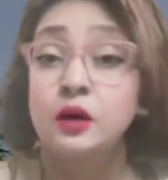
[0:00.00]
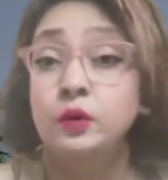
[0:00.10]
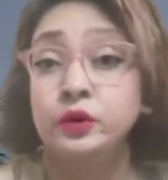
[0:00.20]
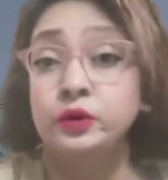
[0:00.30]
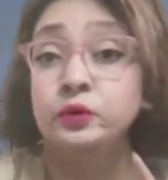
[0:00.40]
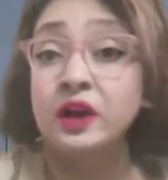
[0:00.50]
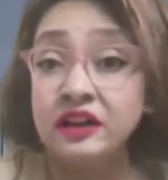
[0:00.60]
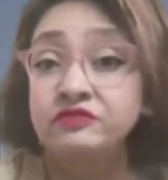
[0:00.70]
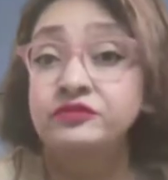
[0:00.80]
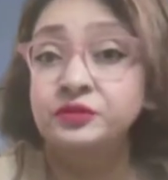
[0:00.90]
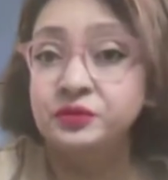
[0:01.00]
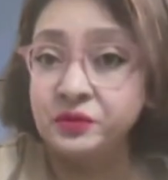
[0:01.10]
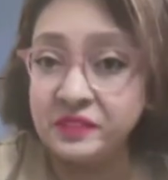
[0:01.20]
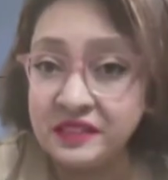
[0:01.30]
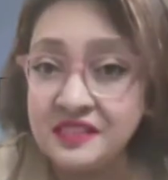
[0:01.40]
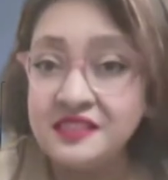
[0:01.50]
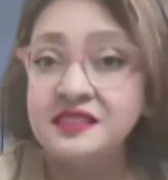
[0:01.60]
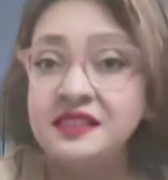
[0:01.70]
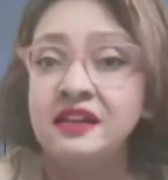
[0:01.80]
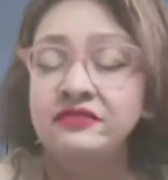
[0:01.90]
What you have to do
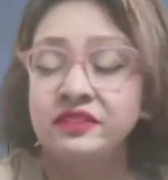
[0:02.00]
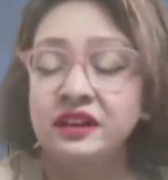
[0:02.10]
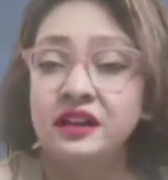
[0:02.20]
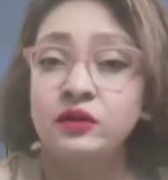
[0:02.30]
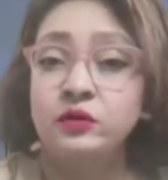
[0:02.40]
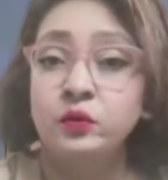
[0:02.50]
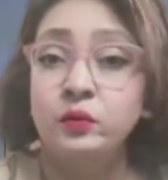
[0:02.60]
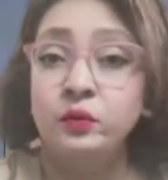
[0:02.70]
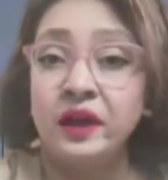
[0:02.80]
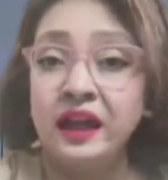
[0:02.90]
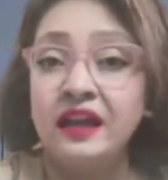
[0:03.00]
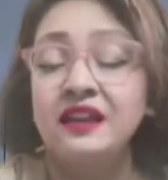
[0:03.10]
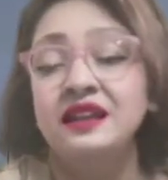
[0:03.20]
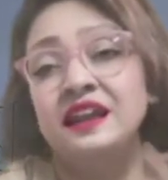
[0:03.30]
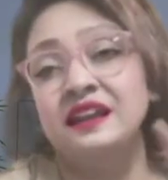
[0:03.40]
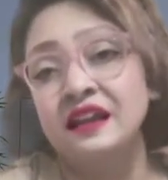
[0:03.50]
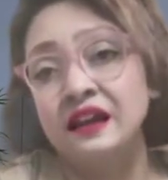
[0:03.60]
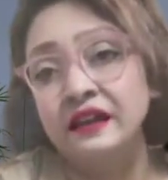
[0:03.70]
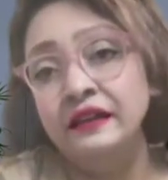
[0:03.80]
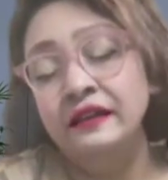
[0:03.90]
is figure out where can
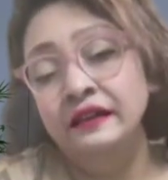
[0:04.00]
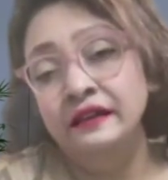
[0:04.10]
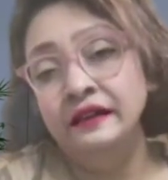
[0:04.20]
I